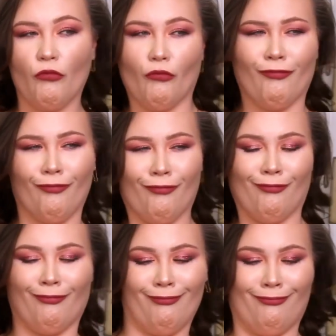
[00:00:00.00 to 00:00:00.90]

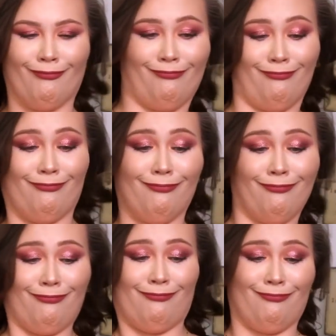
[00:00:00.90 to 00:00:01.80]

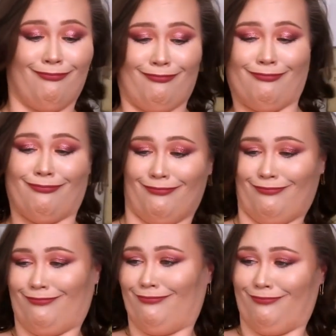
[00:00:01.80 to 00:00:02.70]

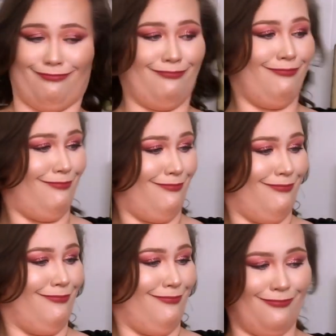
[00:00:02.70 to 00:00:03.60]

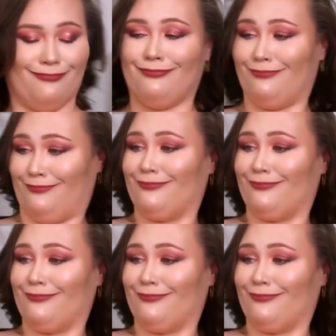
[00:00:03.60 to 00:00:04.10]
[no speech]